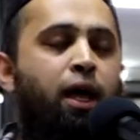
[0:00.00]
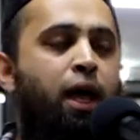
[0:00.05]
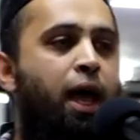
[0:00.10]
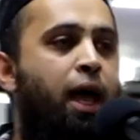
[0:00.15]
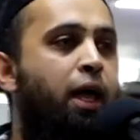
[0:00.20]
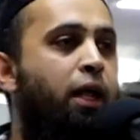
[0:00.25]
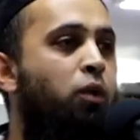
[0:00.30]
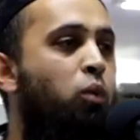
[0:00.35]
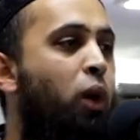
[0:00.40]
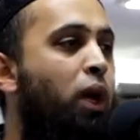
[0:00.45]

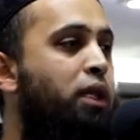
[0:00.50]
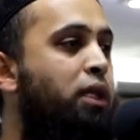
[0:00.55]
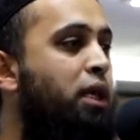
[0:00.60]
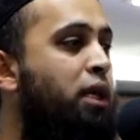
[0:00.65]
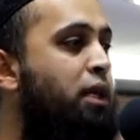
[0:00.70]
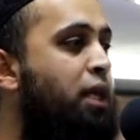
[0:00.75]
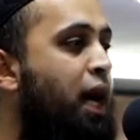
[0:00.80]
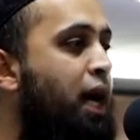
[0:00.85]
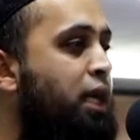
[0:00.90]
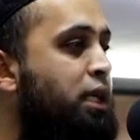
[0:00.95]
And what
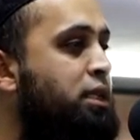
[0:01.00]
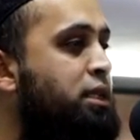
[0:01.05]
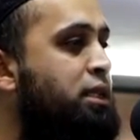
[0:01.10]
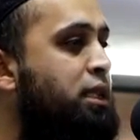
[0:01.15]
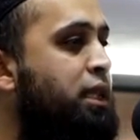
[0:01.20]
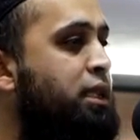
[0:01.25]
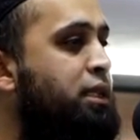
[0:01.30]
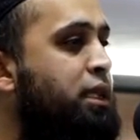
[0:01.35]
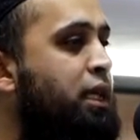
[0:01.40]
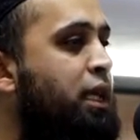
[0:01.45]
he
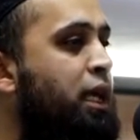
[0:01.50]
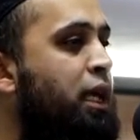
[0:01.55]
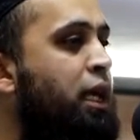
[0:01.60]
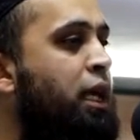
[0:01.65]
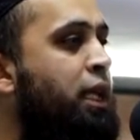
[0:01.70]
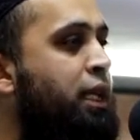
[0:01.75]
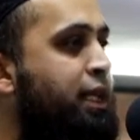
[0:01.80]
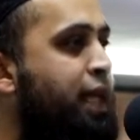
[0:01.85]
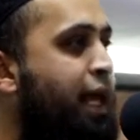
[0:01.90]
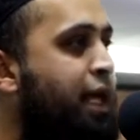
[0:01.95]
does is
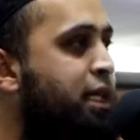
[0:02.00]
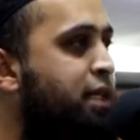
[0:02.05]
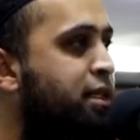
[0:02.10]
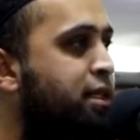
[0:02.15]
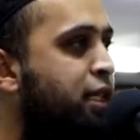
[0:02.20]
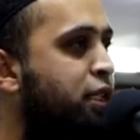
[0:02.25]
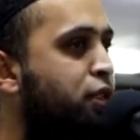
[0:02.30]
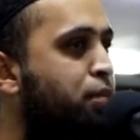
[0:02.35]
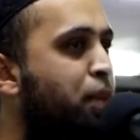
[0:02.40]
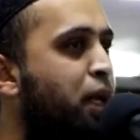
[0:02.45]
he takes
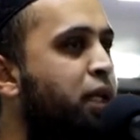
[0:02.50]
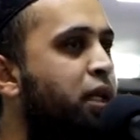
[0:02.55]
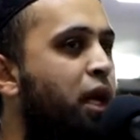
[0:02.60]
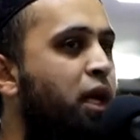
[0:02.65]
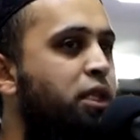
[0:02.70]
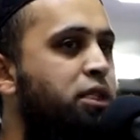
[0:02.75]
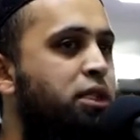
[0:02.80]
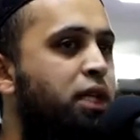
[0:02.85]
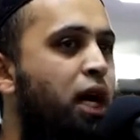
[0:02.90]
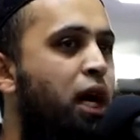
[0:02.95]
this
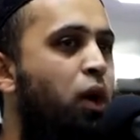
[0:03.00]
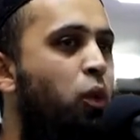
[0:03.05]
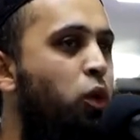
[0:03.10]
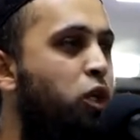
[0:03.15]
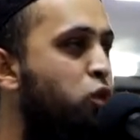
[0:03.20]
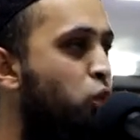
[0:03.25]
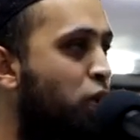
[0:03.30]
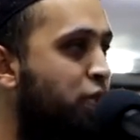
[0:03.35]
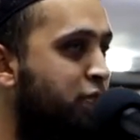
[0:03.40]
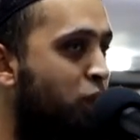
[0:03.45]
madrasa,
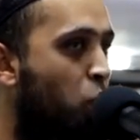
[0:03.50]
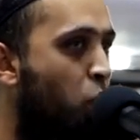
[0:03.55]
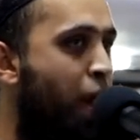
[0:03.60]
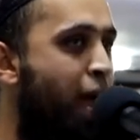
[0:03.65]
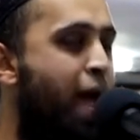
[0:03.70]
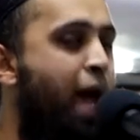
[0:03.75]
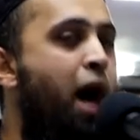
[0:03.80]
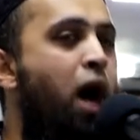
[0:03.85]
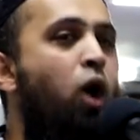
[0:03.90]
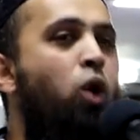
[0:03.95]
which was a
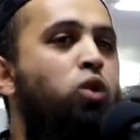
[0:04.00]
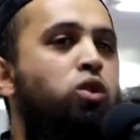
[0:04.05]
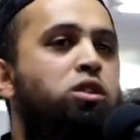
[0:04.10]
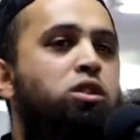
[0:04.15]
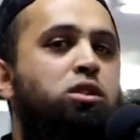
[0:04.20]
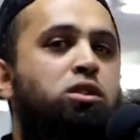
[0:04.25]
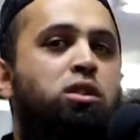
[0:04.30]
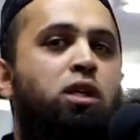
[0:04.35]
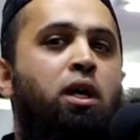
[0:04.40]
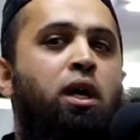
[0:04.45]

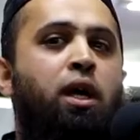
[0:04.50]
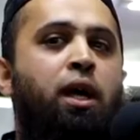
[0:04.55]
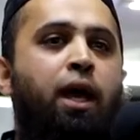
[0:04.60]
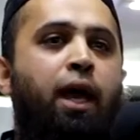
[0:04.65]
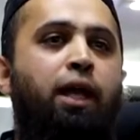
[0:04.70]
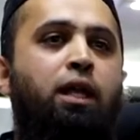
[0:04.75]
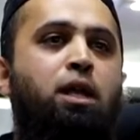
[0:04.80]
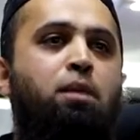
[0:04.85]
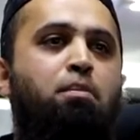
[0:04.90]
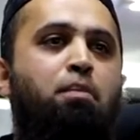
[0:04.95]
warehouse,
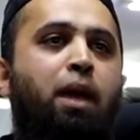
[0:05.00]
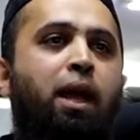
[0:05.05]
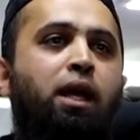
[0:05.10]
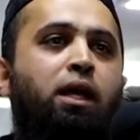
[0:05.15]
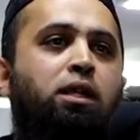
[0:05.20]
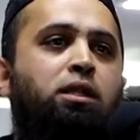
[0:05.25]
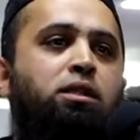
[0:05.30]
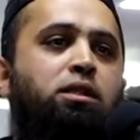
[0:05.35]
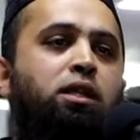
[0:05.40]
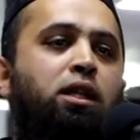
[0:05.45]
and he
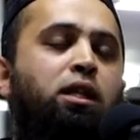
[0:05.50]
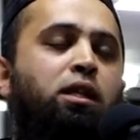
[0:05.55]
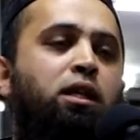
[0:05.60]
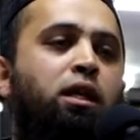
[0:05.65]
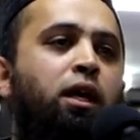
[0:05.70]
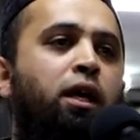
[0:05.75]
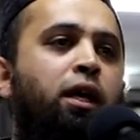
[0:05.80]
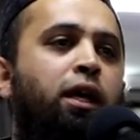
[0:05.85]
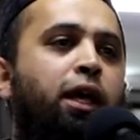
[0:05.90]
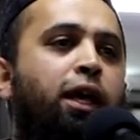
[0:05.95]
makes it
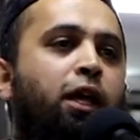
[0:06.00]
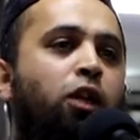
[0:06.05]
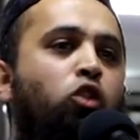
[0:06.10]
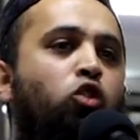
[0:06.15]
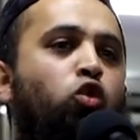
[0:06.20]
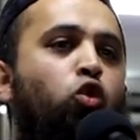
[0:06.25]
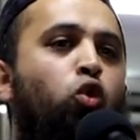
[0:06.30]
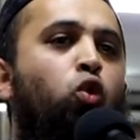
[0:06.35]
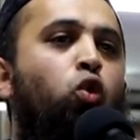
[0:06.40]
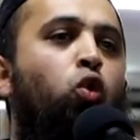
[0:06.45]

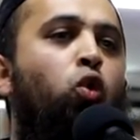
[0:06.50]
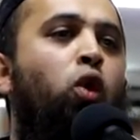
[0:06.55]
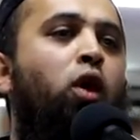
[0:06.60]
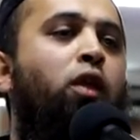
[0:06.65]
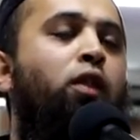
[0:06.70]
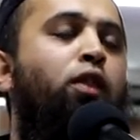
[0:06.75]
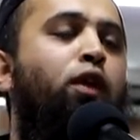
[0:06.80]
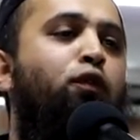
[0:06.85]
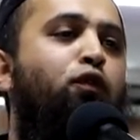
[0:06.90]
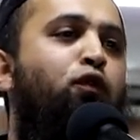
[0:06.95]

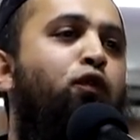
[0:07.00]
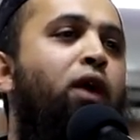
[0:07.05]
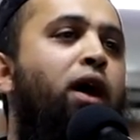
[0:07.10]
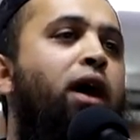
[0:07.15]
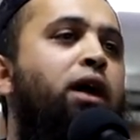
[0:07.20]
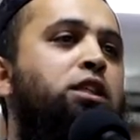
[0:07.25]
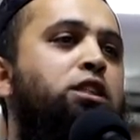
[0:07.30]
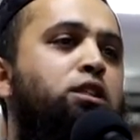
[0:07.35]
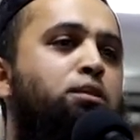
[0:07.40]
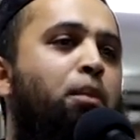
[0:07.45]
into the
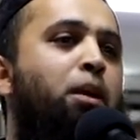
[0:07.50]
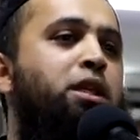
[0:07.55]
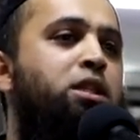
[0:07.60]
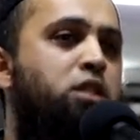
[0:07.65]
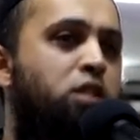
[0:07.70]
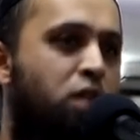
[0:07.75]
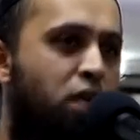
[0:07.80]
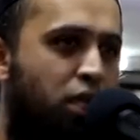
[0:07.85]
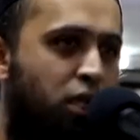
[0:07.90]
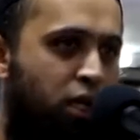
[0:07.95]
first
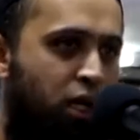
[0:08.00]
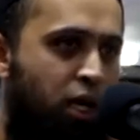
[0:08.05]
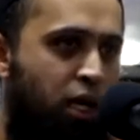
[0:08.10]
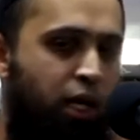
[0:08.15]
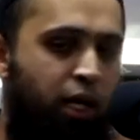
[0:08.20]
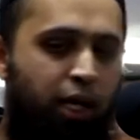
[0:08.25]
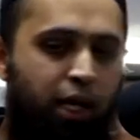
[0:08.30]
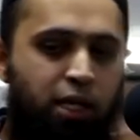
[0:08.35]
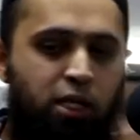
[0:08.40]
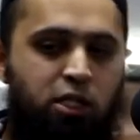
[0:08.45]
masjid
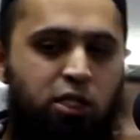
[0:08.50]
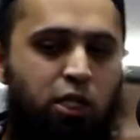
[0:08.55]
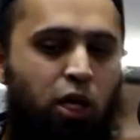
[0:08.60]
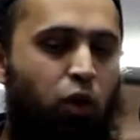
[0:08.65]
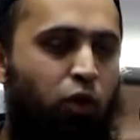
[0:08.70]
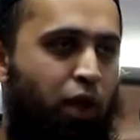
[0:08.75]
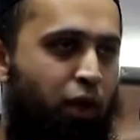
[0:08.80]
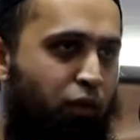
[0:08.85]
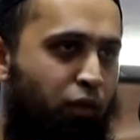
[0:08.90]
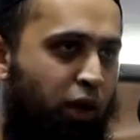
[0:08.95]
in
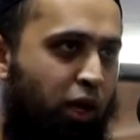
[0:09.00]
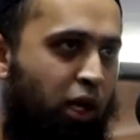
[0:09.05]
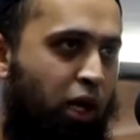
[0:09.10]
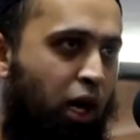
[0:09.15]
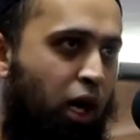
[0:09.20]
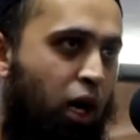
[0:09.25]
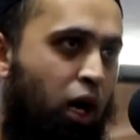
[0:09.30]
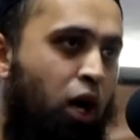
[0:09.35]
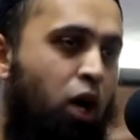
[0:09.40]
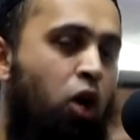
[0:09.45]
South
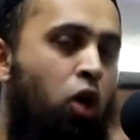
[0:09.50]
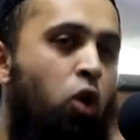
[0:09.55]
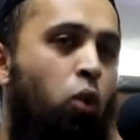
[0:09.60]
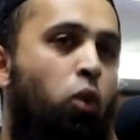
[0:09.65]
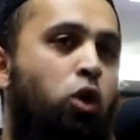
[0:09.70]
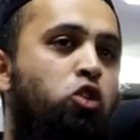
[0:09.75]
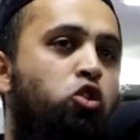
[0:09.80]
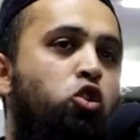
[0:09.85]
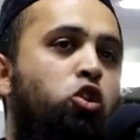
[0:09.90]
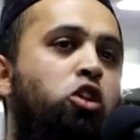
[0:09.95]
Africa,
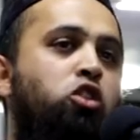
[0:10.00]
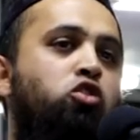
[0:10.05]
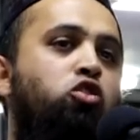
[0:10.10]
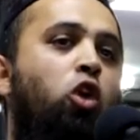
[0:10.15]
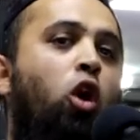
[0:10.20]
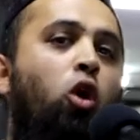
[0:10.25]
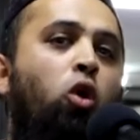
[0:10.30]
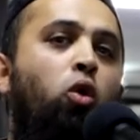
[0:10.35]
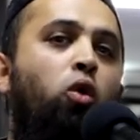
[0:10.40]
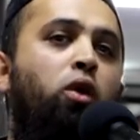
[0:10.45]
which is
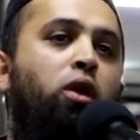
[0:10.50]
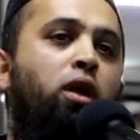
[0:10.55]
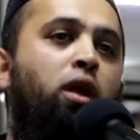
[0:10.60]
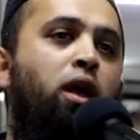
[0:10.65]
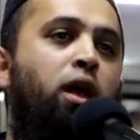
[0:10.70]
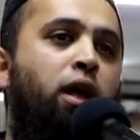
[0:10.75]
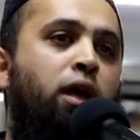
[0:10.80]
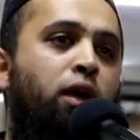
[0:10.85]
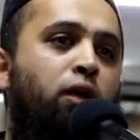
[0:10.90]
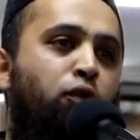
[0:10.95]

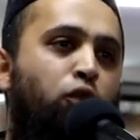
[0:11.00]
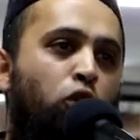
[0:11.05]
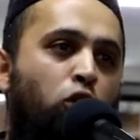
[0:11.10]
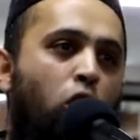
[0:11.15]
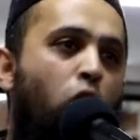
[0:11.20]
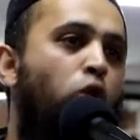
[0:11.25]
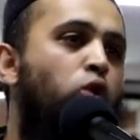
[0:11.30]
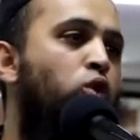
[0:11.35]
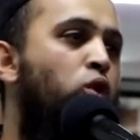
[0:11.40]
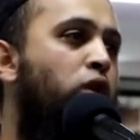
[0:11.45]
known, if you
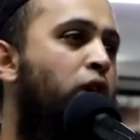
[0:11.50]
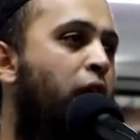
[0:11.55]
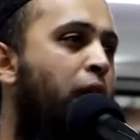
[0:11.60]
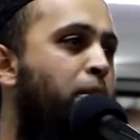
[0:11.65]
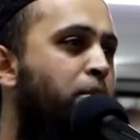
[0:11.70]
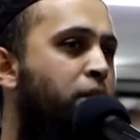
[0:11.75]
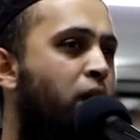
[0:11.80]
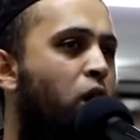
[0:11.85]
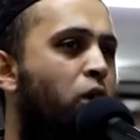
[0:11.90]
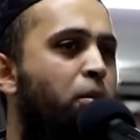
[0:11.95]
go to
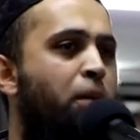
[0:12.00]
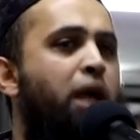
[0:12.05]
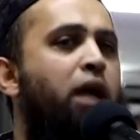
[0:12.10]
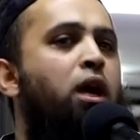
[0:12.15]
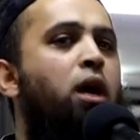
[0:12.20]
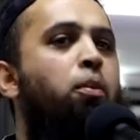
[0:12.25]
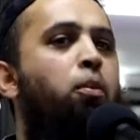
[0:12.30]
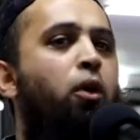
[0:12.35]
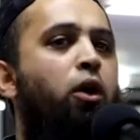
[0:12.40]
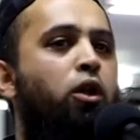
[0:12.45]
Cape Town,
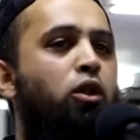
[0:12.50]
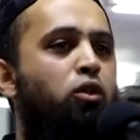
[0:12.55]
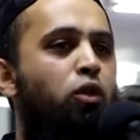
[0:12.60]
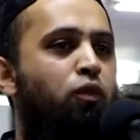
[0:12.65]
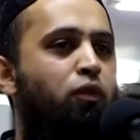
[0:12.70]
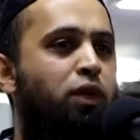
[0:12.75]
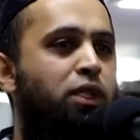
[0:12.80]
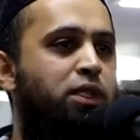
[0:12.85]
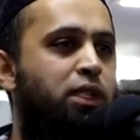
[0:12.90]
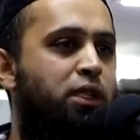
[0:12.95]
make a point
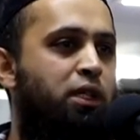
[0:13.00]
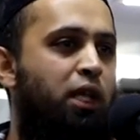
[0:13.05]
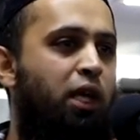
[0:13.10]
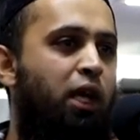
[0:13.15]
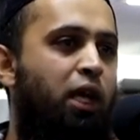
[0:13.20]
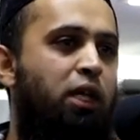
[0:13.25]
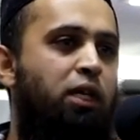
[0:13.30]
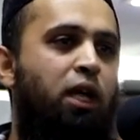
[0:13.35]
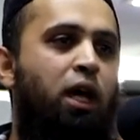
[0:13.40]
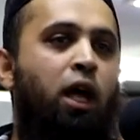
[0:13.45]
of
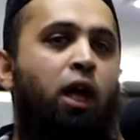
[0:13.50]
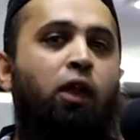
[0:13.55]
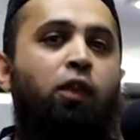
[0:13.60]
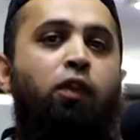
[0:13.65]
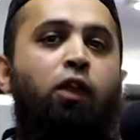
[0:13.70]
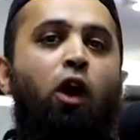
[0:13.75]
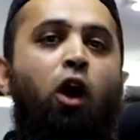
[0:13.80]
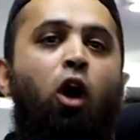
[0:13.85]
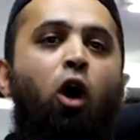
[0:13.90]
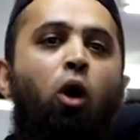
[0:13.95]
visiting it,
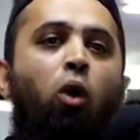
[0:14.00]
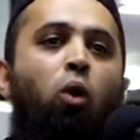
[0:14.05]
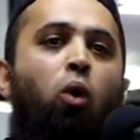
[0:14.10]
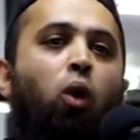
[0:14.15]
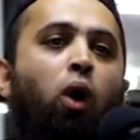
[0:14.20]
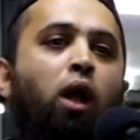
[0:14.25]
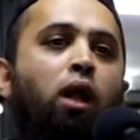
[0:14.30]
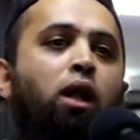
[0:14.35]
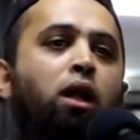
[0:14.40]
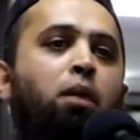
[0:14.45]
the
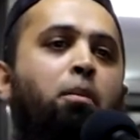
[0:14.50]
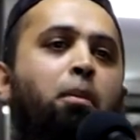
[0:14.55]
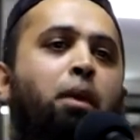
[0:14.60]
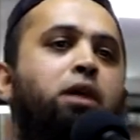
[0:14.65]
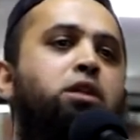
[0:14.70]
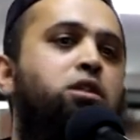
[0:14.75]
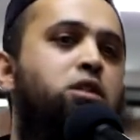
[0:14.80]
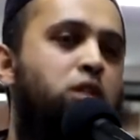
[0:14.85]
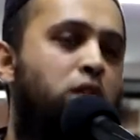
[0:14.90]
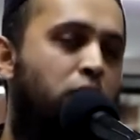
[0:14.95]
Oval
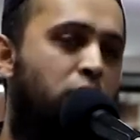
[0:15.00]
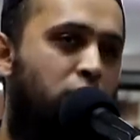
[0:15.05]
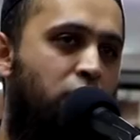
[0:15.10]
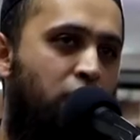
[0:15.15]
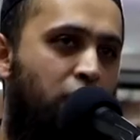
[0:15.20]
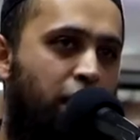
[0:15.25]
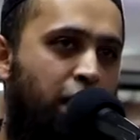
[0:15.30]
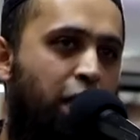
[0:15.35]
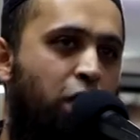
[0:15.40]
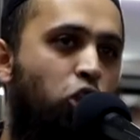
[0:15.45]
Masjid
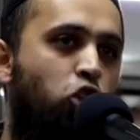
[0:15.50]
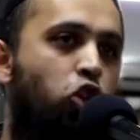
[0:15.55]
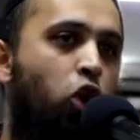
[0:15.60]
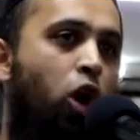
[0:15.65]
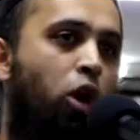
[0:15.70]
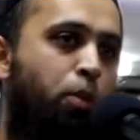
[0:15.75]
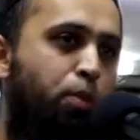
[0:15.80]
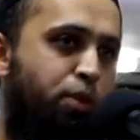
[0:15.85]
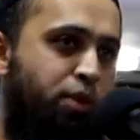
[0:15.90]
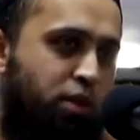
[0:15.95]
in
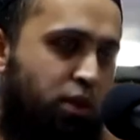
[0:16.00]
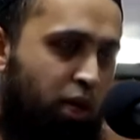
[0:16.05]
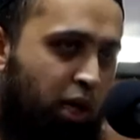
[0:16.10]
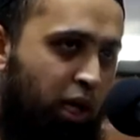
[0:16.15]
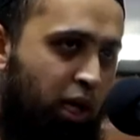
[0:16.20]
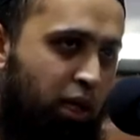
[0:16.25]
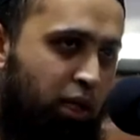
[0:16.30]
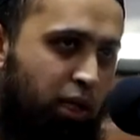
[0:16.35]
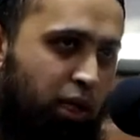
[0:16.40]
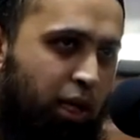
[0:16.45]
Dorp
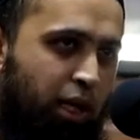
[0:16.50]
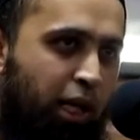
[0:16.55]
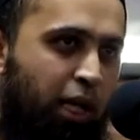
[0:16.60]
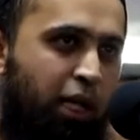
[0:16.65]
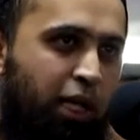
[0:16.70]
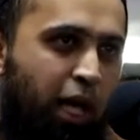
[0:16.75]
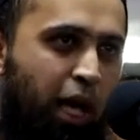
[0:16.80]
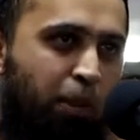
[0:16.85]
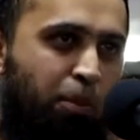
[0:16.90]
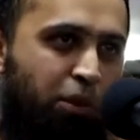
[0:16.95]
Street
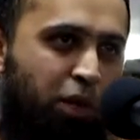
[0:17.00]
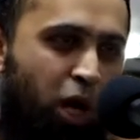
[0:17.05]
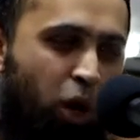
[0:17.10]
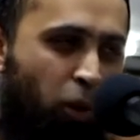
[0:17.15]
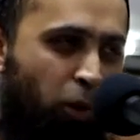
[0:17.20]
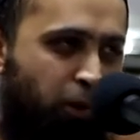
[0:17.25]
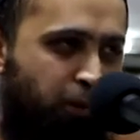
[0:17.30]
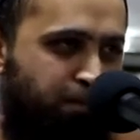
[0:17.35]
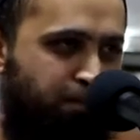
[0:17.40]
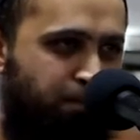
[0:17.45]
in Cape
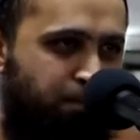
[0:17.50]
Town.